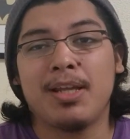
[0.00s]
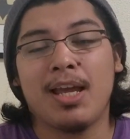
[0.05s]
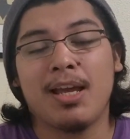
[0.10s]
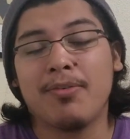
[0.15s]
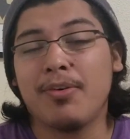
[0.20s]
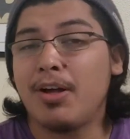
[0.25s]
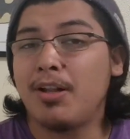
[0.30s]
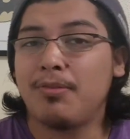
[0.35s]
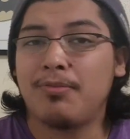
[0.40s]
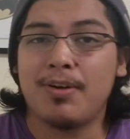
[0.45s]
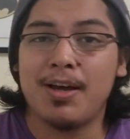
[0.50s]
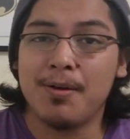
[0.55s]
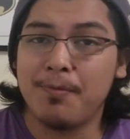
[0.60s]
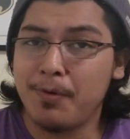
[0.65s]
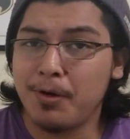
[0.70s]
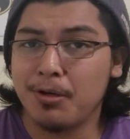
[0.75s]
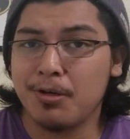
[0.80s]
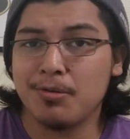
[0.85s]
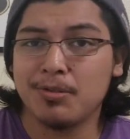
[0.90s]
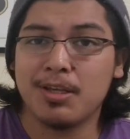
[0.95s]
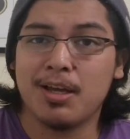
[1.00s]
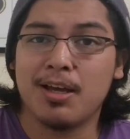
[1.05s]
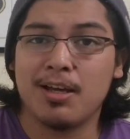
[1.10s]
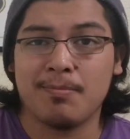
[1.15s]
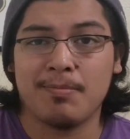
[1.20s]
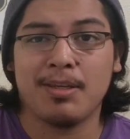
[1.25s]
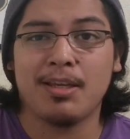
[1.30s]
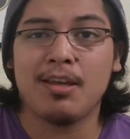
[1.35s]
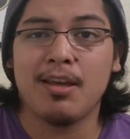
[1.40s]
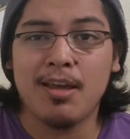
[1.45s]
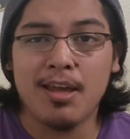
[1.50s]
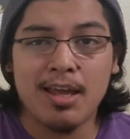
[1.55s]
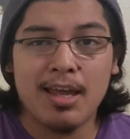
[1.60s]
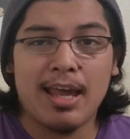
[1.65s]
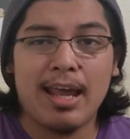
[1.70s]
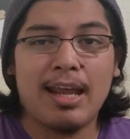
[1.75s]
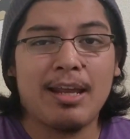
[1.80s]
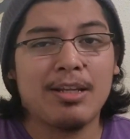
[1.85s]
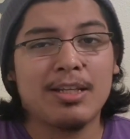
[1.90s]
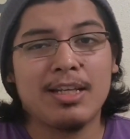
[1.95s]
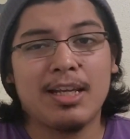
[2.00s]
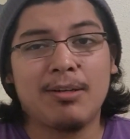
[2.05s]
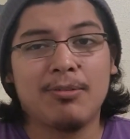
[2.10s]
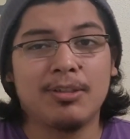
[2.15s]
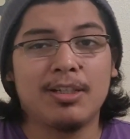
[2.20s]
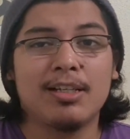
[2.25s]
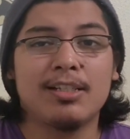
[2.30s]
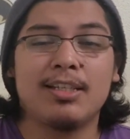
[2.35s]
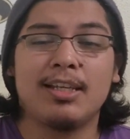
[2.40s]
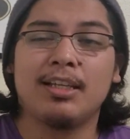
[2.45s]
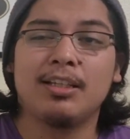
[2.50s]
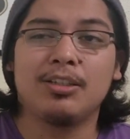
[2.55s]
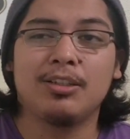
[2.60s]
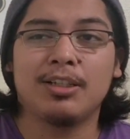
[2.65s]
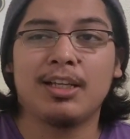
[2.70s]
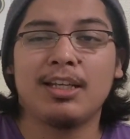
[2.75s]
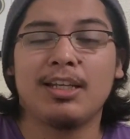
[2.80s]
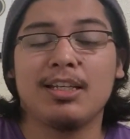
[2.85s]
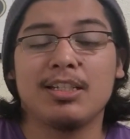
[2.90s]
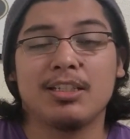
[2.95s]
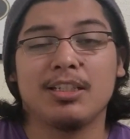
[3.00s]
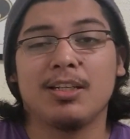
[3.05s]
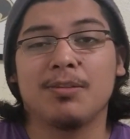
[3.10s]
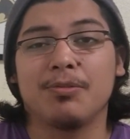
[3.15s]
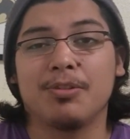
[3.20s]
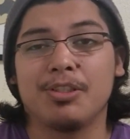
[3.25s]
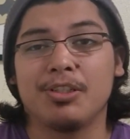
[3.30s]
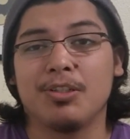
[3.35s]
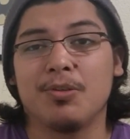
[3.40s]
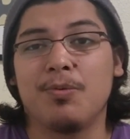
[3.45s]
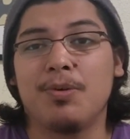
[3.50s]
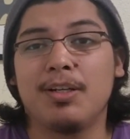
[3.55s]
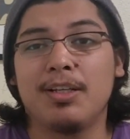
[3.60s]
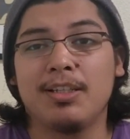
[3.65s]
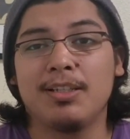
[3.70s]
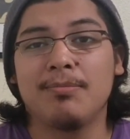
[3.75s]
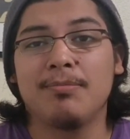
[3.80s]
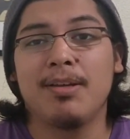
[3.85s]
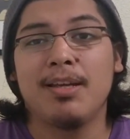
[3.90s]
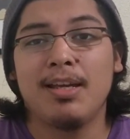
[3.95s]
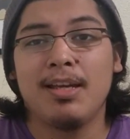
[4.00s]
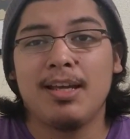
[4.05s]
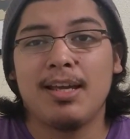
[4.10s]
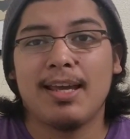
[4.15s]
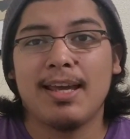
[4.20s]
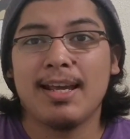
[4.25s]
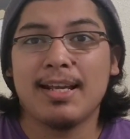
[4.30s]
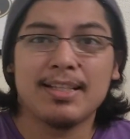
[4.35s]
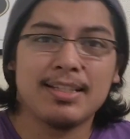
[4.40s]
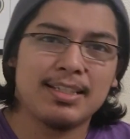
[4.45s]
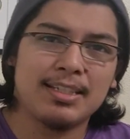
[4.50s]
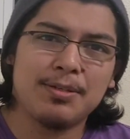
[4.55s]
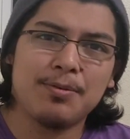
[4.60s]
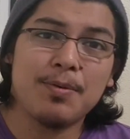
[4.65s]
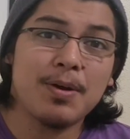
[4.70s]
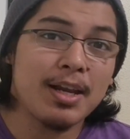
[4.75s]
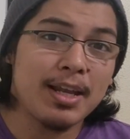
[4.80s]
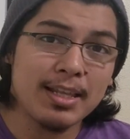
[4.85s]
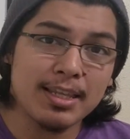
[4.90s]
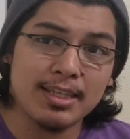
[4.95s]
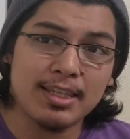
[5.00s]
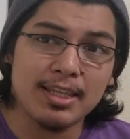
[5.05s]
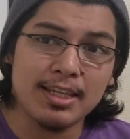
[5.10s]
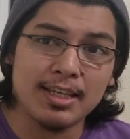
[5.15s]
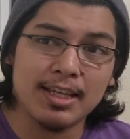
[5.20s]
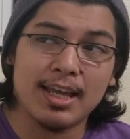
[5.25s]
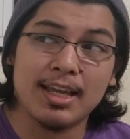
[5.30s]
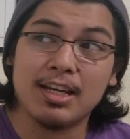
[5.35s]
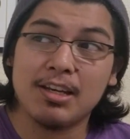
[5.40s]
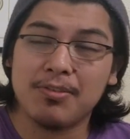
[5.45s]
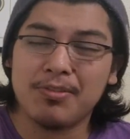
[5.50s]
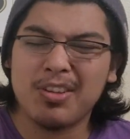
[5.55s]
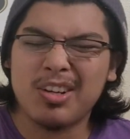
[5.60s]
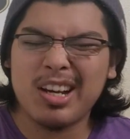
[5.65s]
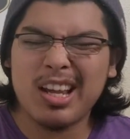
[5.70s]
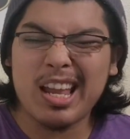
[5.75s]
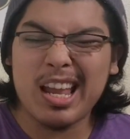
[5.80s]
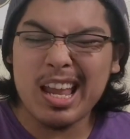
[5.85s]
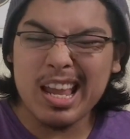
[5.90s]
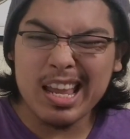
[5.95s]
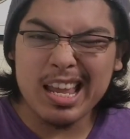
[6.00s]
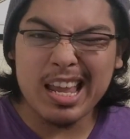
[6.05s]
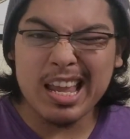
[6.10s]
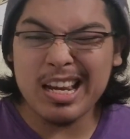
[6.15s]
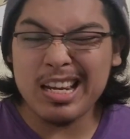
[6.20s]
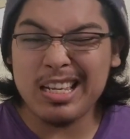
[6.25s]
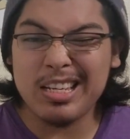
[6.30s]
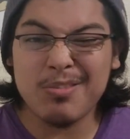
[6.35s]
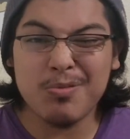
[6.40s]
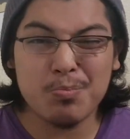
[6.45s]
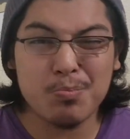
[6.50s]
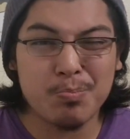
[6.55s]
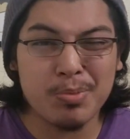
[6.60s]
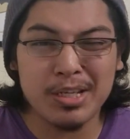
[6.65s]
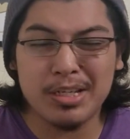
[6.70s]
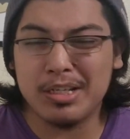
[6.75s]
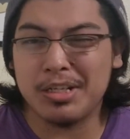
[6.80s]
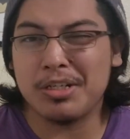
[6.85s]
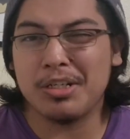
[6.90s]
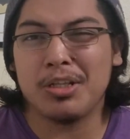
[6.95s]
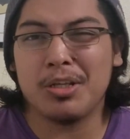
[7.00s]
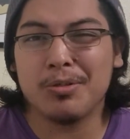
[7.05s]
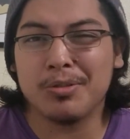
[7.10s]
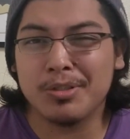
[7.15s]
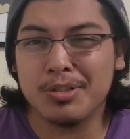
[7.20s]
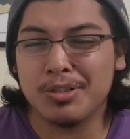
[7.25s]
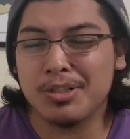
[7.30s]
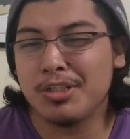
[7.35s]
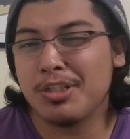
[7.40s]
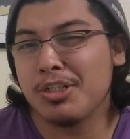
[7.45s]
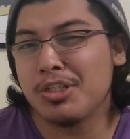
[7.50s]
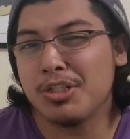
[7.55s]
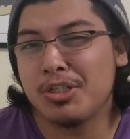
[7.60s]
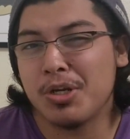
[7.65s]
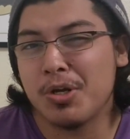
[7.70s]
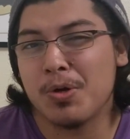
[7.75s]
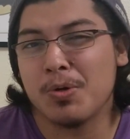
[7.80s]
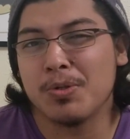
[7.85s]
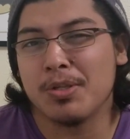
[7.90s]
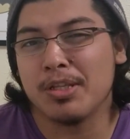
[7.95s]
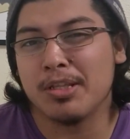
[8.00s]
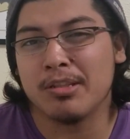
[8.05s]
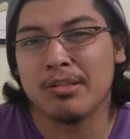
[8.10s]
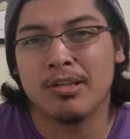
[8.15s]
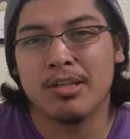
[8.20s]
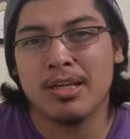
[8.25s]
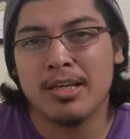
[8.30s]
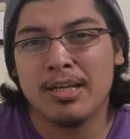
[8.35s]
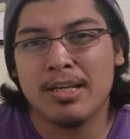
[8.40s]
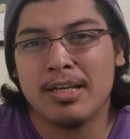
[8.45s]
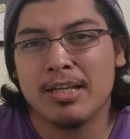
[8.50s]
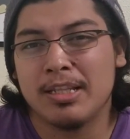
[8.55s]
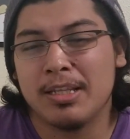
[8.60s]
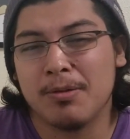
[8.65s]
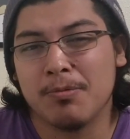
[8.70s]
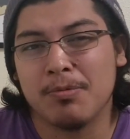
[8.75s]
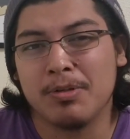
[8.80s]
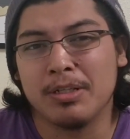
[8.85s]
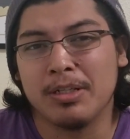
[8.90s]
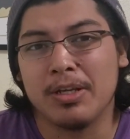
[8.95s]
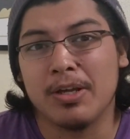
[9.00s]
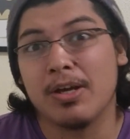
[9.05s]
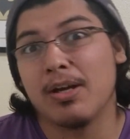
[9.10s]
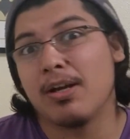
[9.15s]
to have all 5 photos on me, and today we're gonna take a look at each and every single one of them and see what I think and if they're any bit closer to the show than they really